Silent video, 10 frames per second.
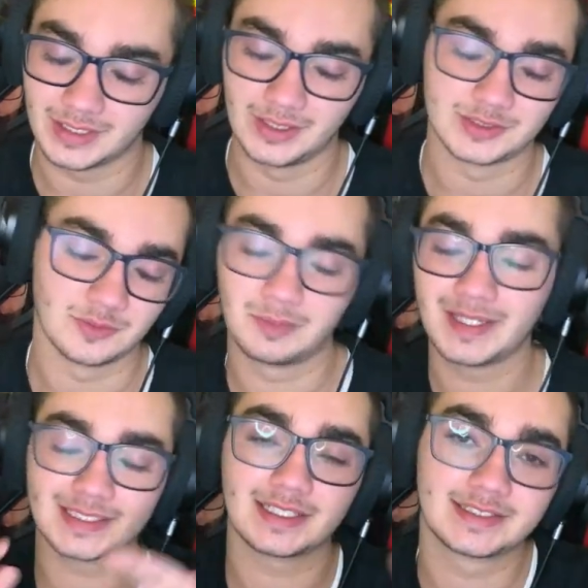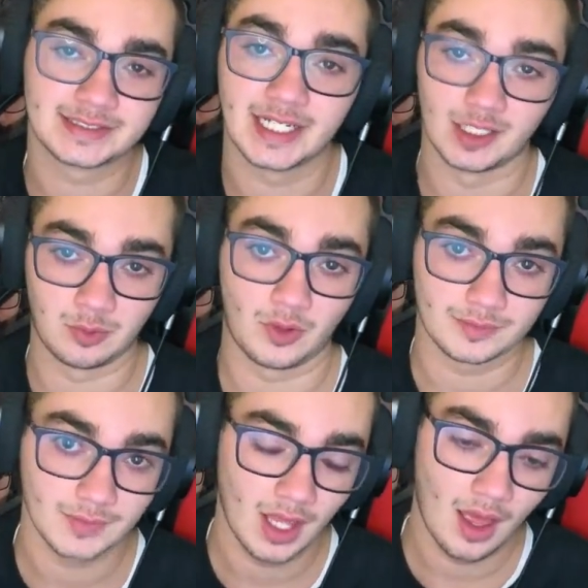into it, but basically it's a teleport.
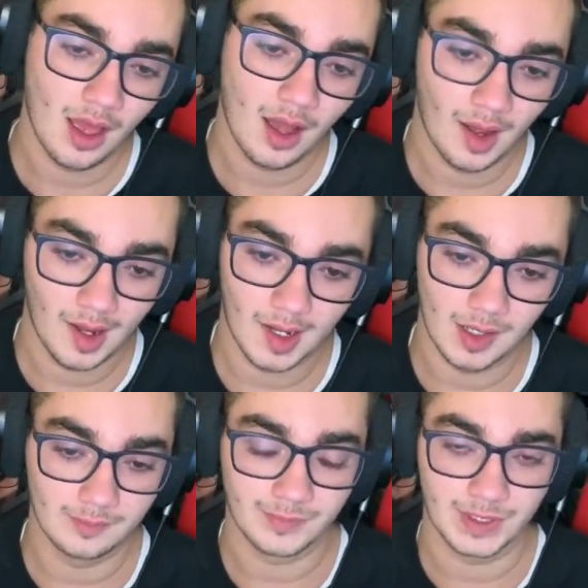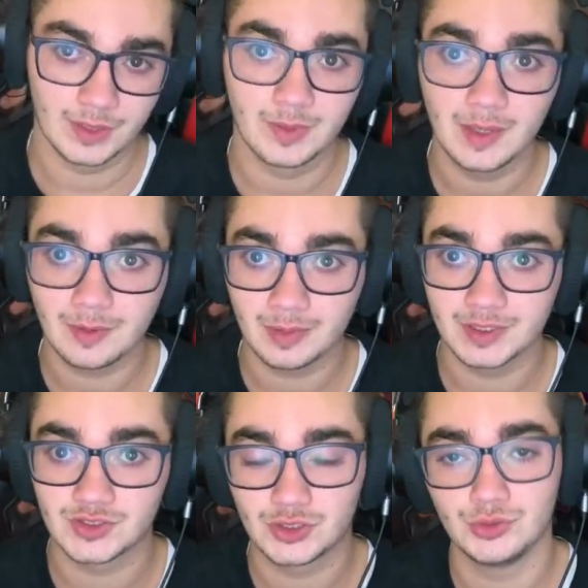He'll be able to place
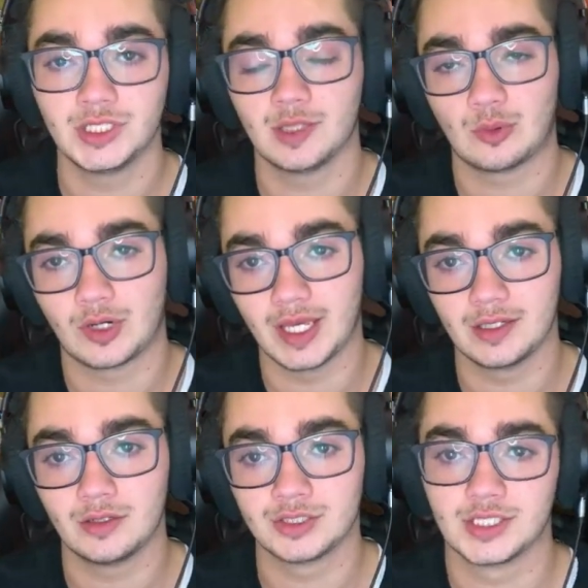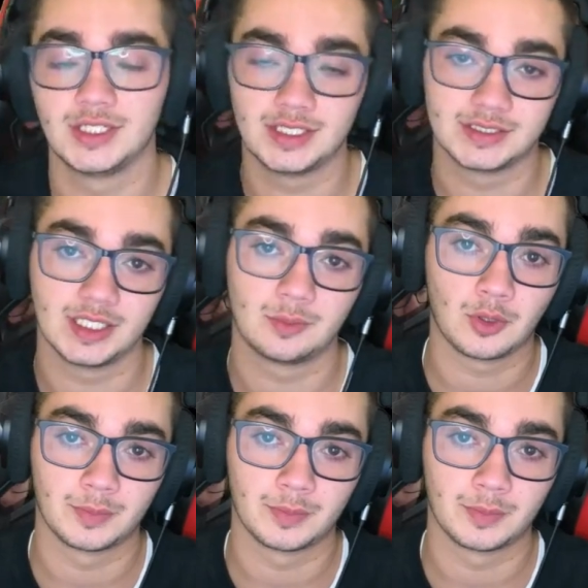2 teleport anchors, and he can teleport